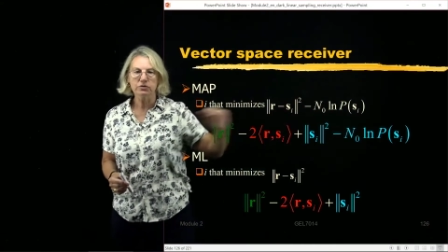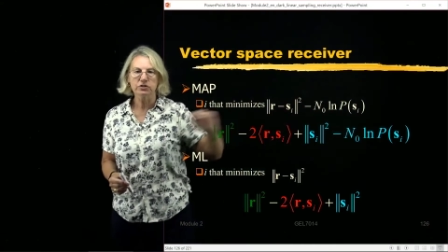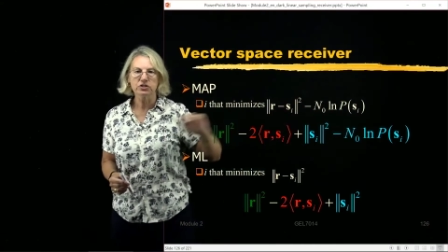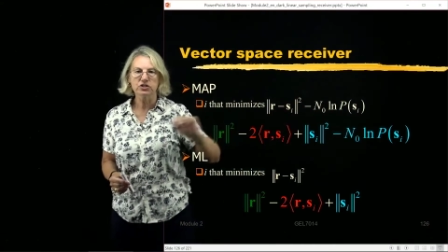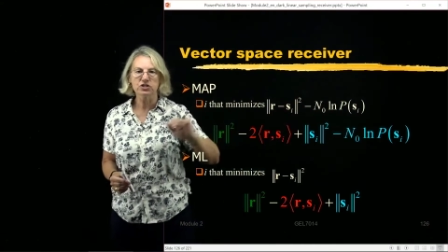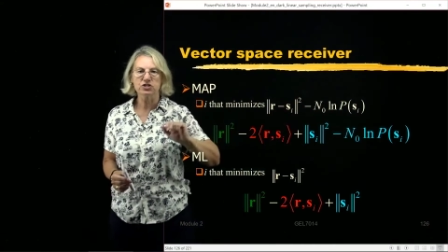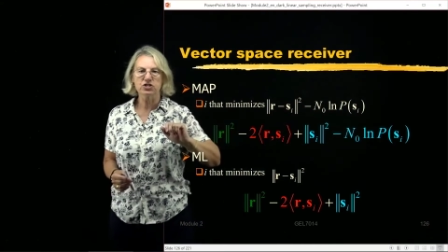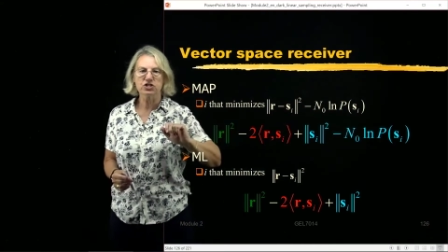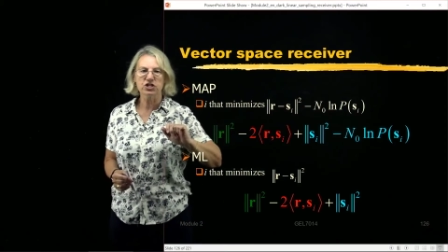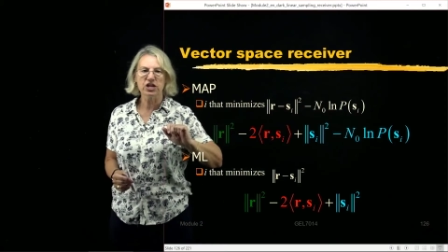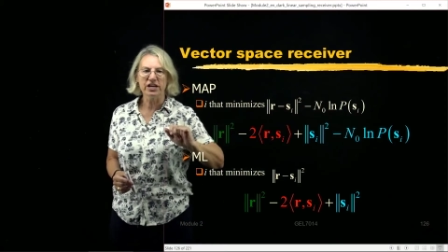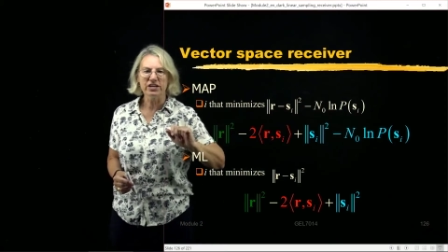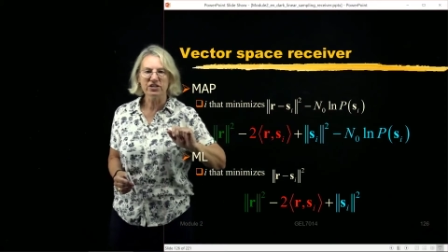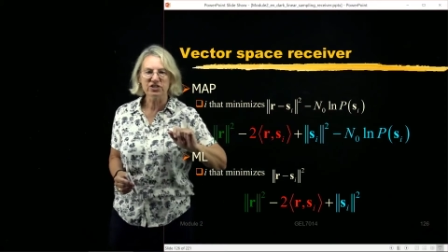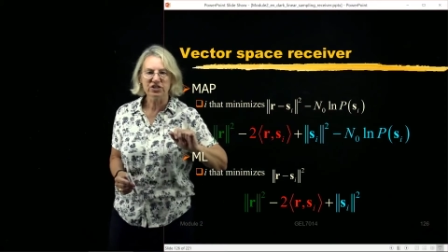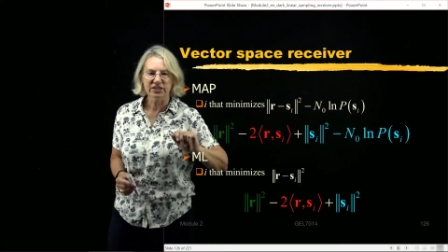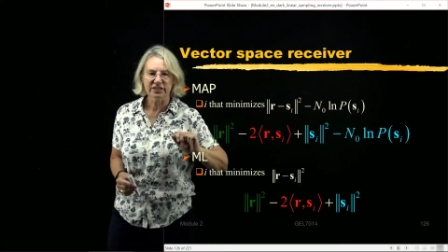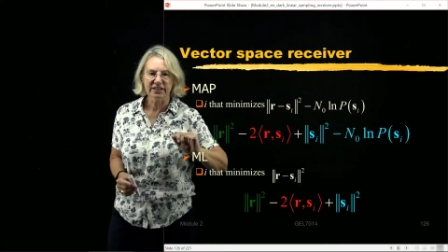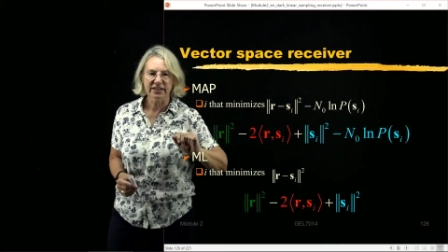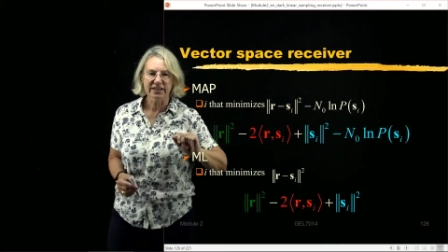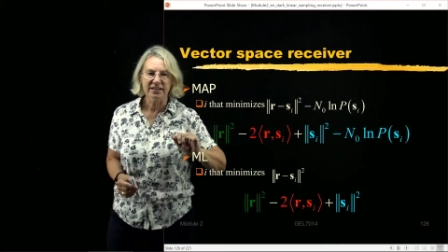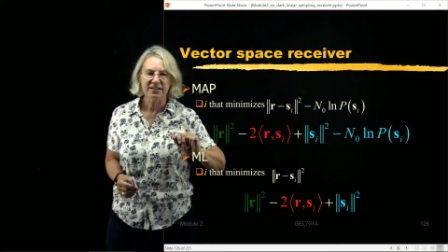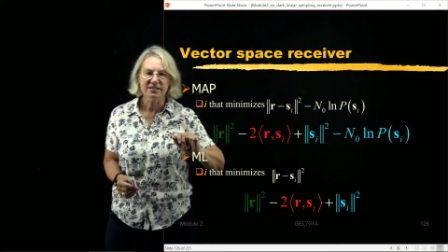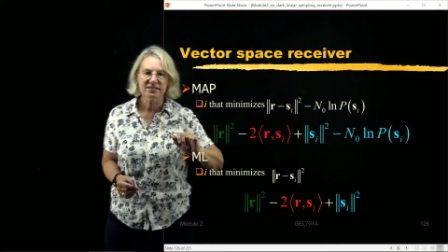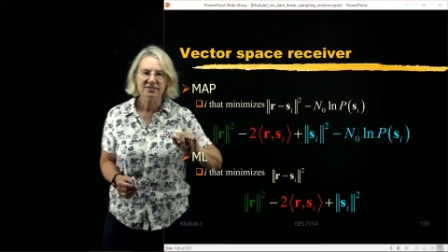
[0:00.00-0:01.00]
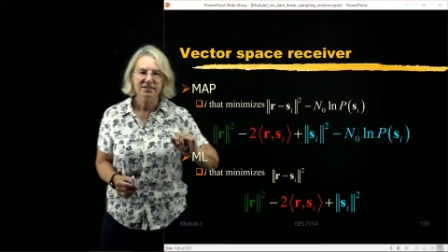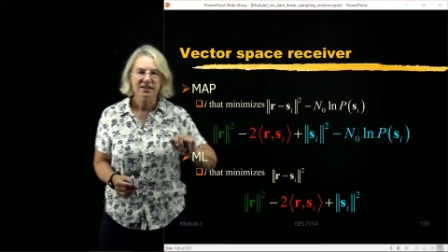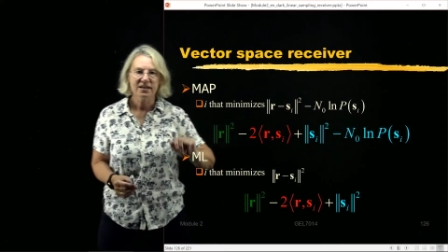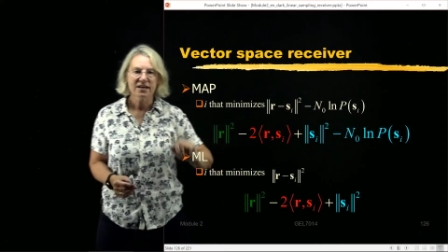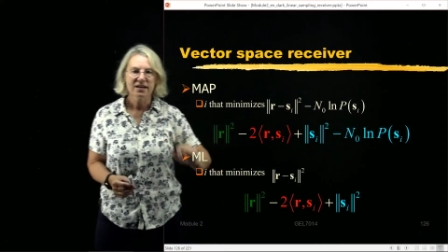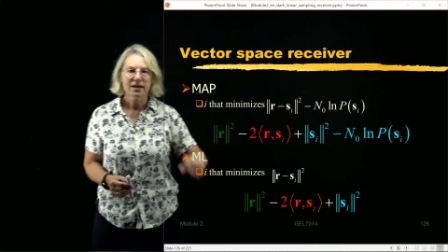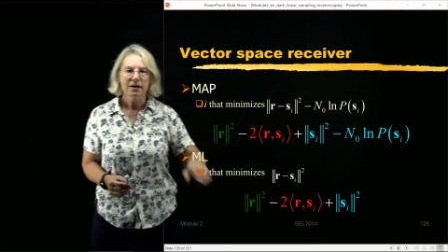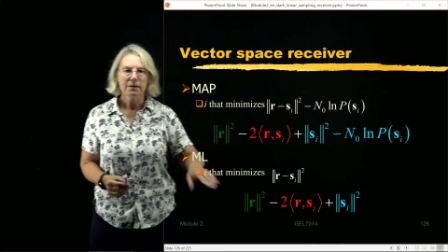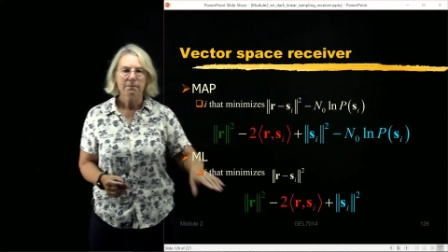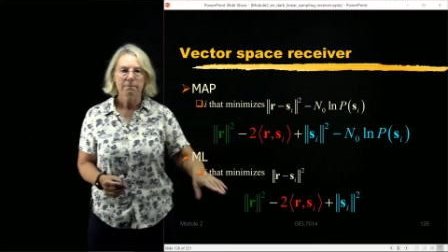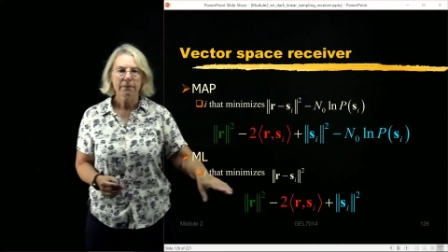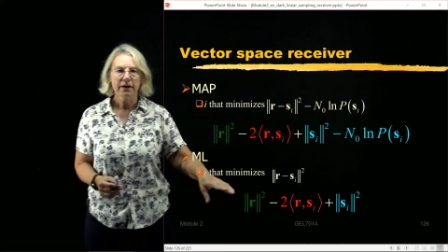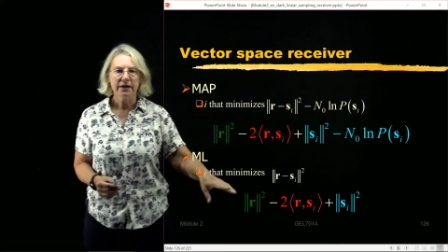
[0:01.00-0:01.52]
is changing these,
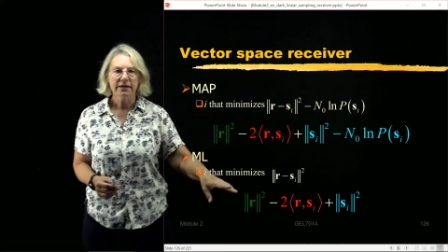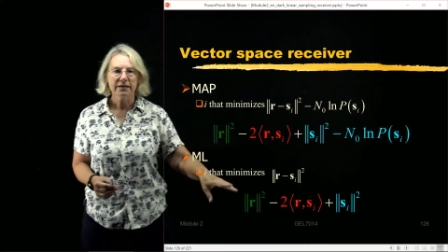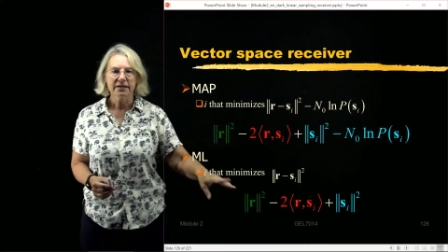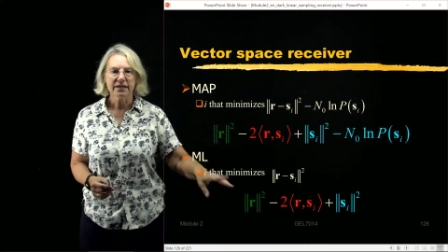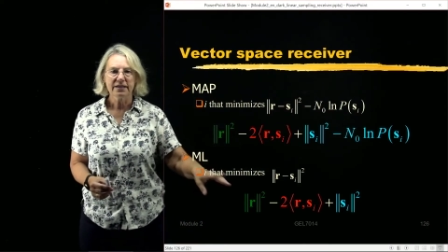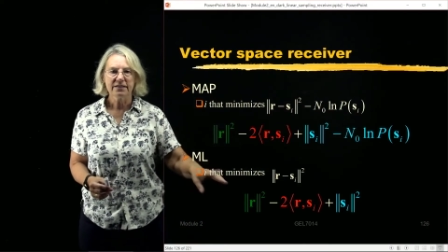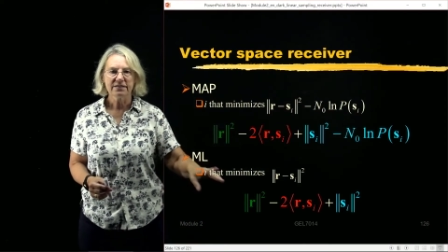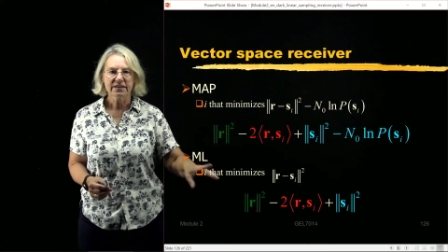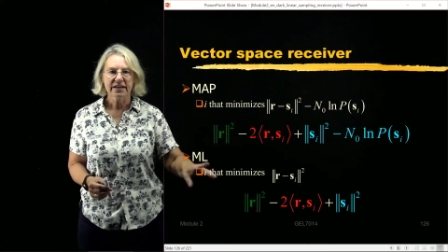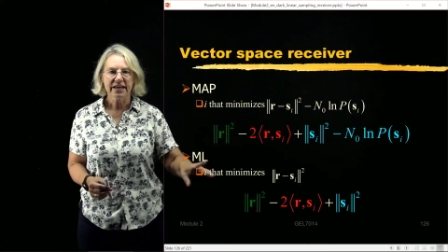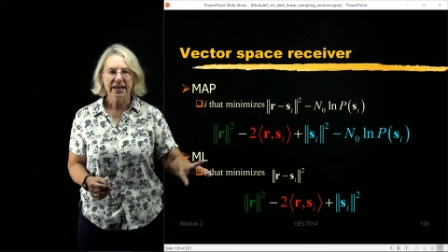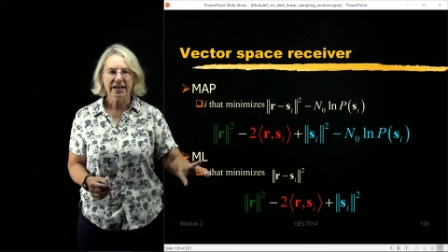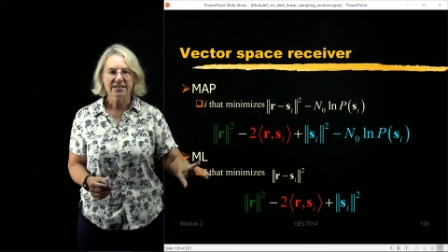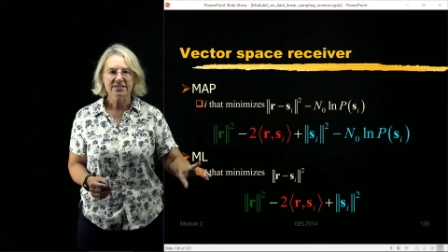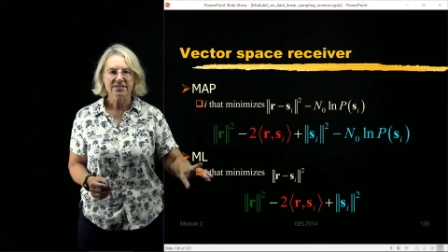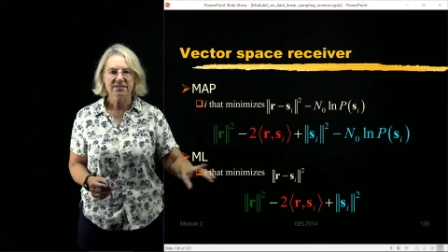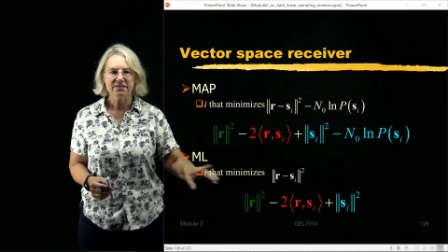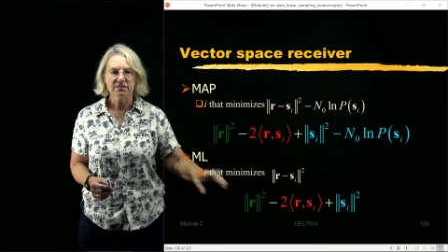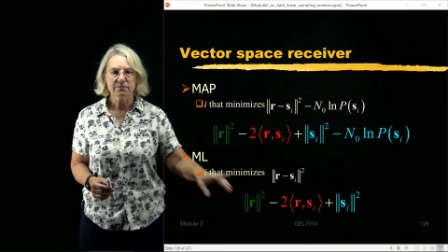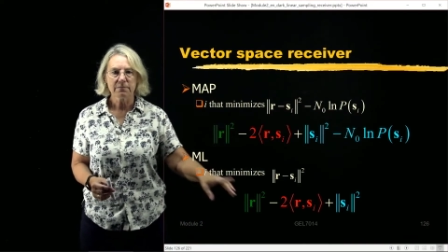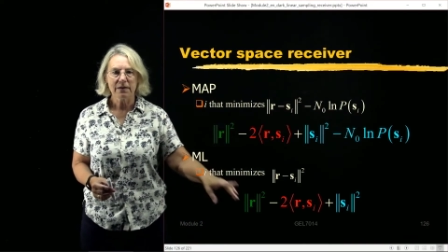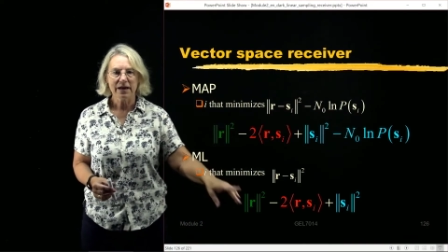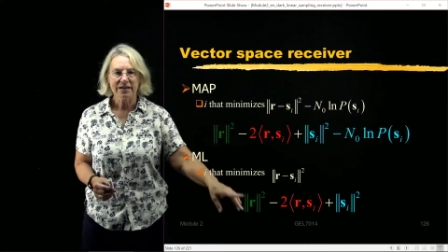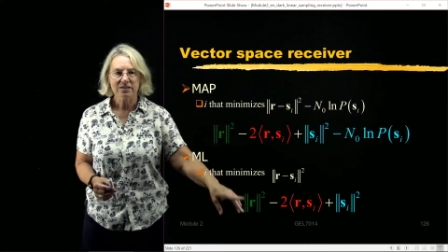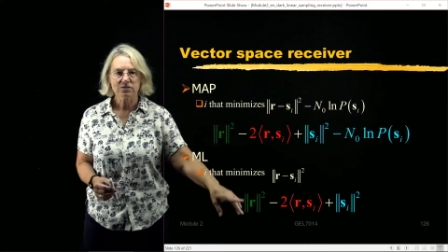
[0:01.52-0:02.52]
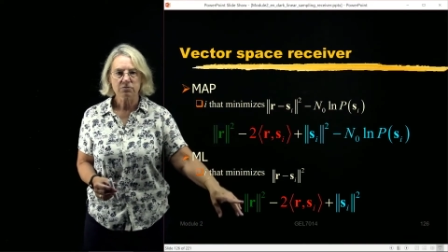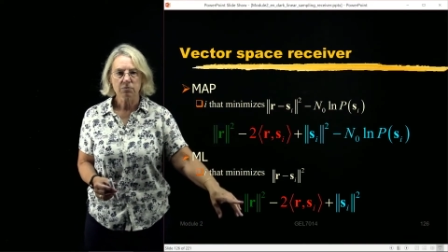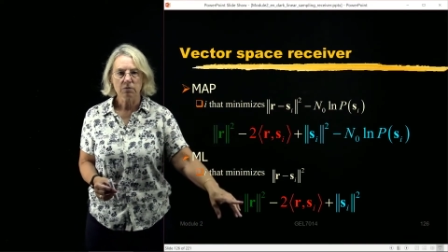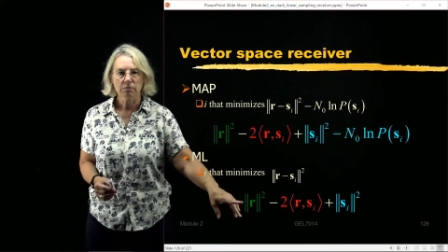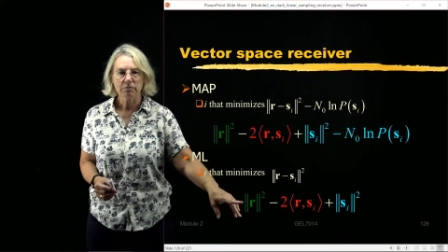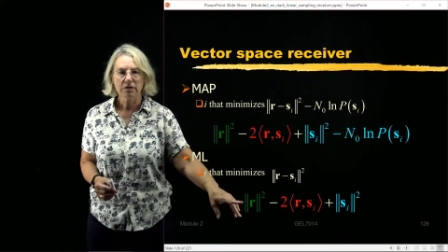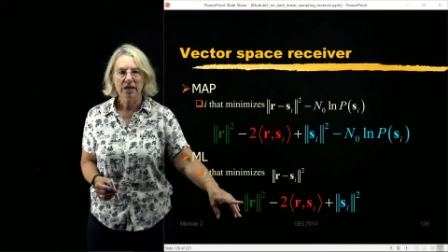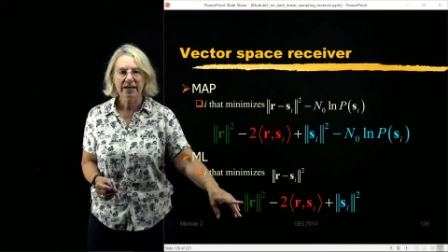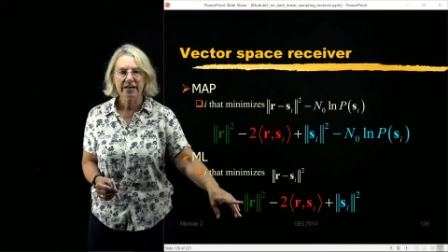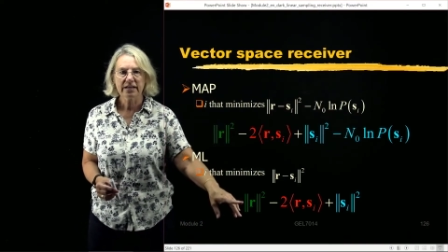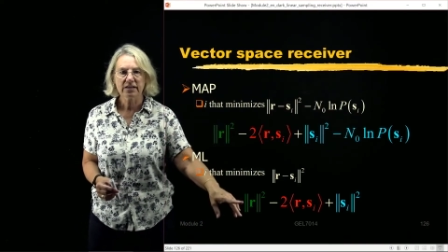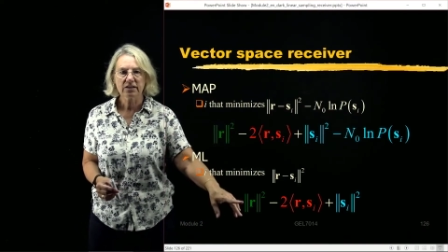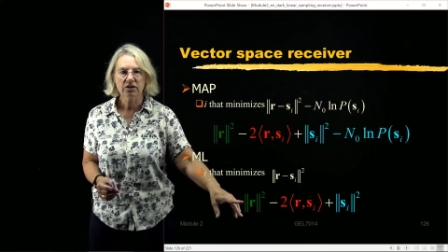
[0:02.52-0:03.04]
but in the case of the maximum
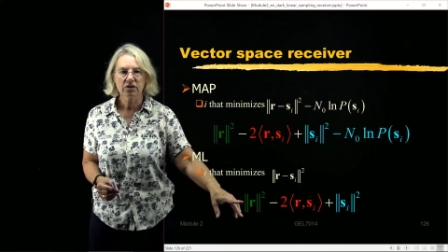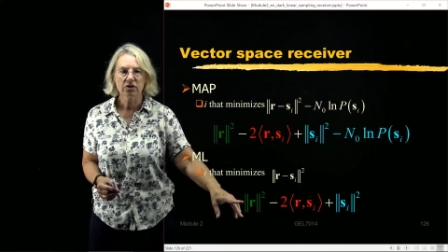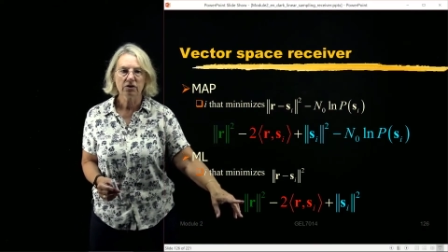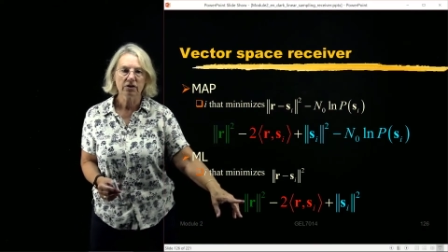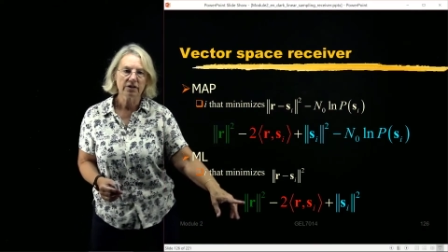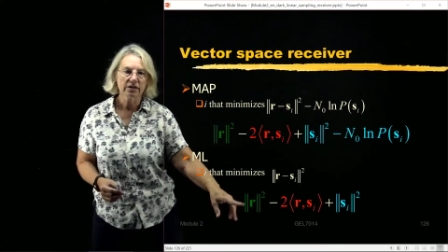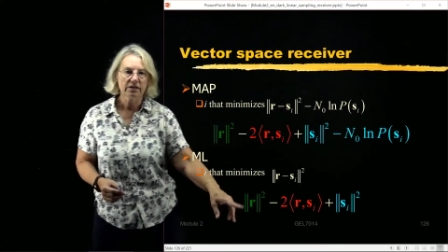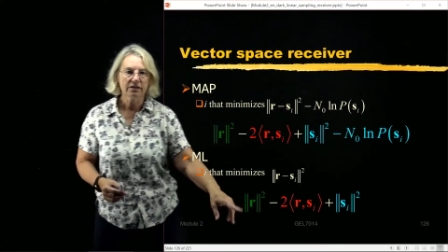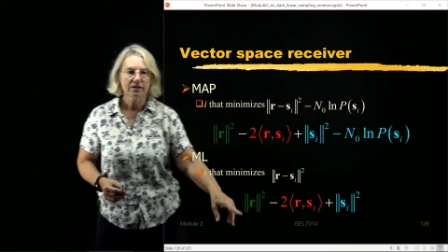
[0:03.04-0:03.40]
likelihood,